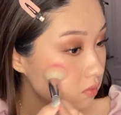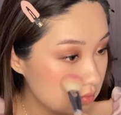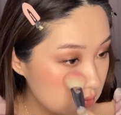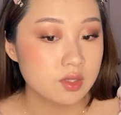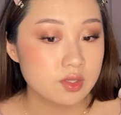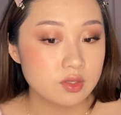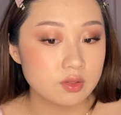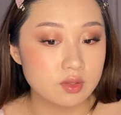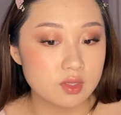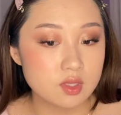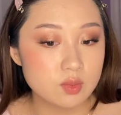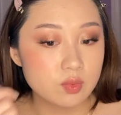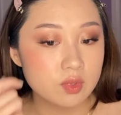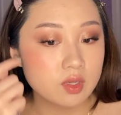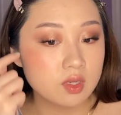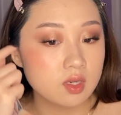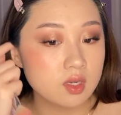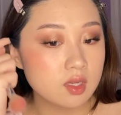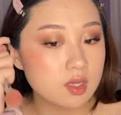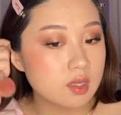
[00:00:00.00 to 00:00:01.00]
So this
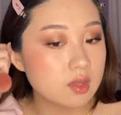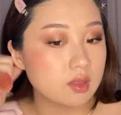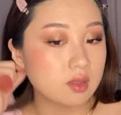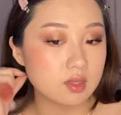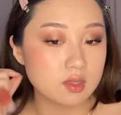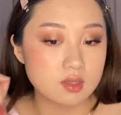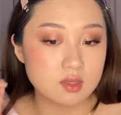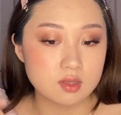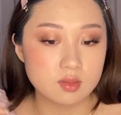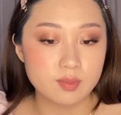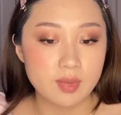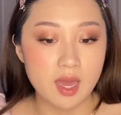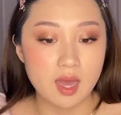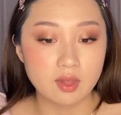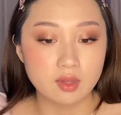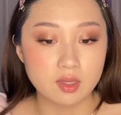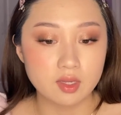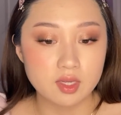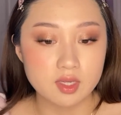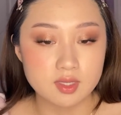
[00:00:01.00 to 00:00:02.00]
one in this
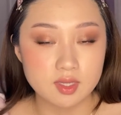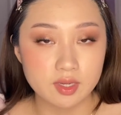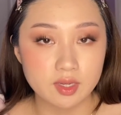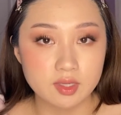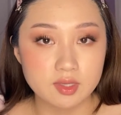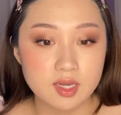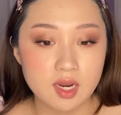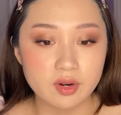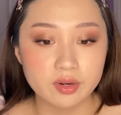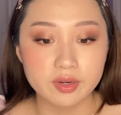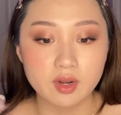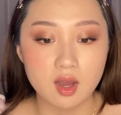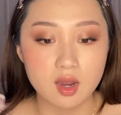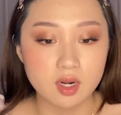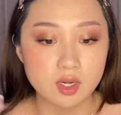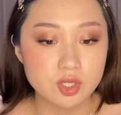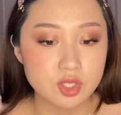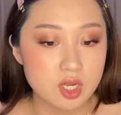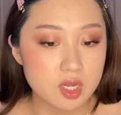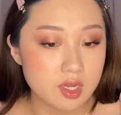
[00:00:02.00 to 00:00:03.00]
palette is like a
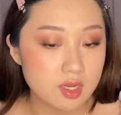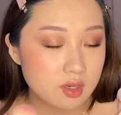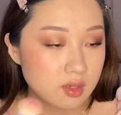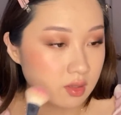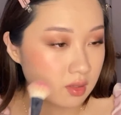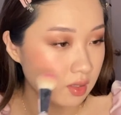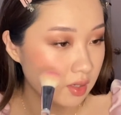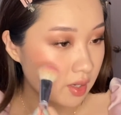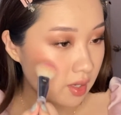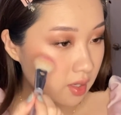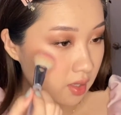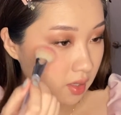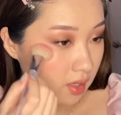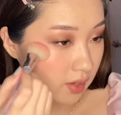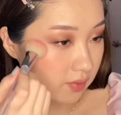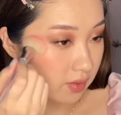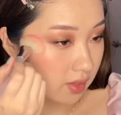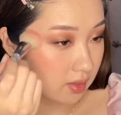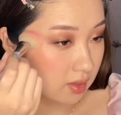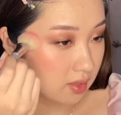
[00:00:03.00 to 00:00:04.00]
terracotta shade.
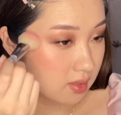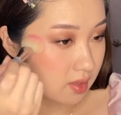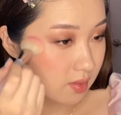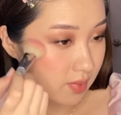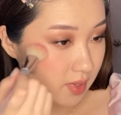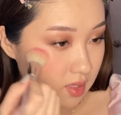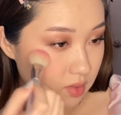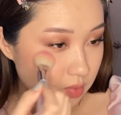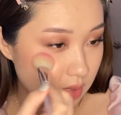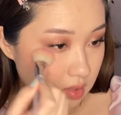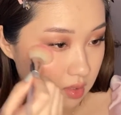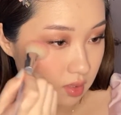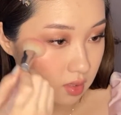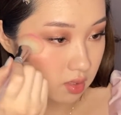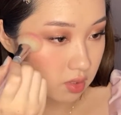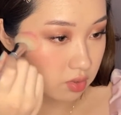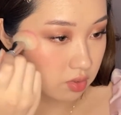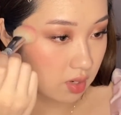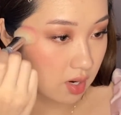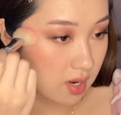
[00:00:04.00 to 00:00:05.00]
I feel like that's the best way to
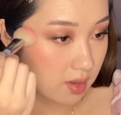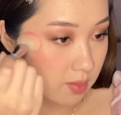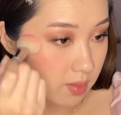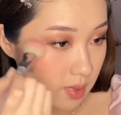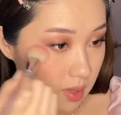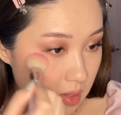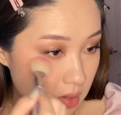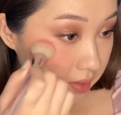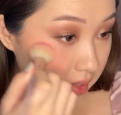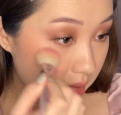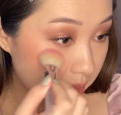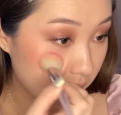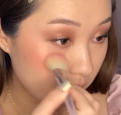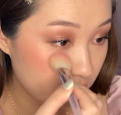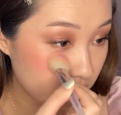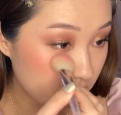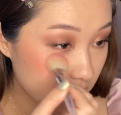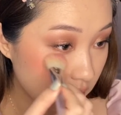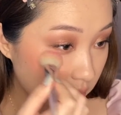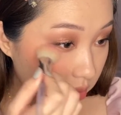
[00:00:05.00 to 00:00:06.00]
describe it. Yeah,
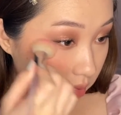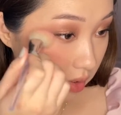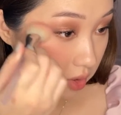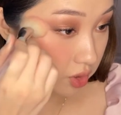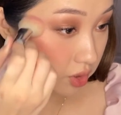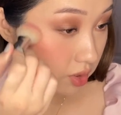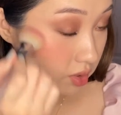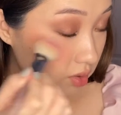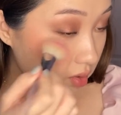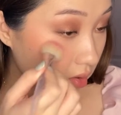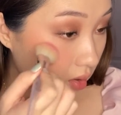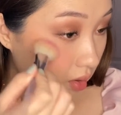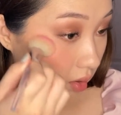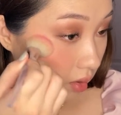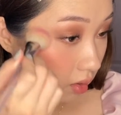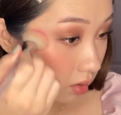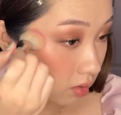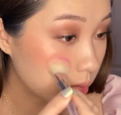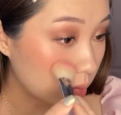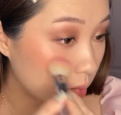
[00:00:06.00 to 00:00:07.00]
both of the blushes
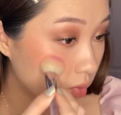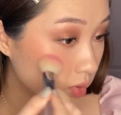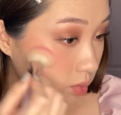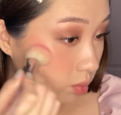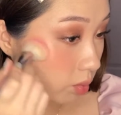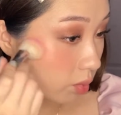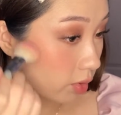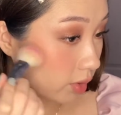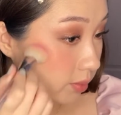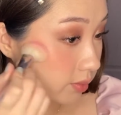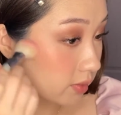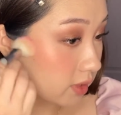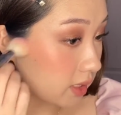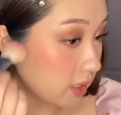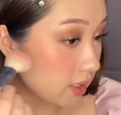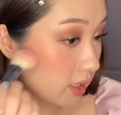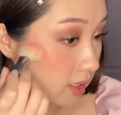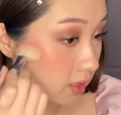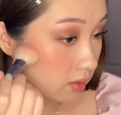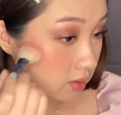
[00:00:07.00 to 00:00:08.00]
are more warm
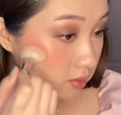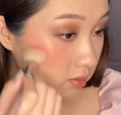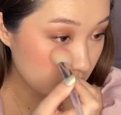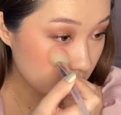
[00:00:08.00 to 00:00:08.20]
leaning.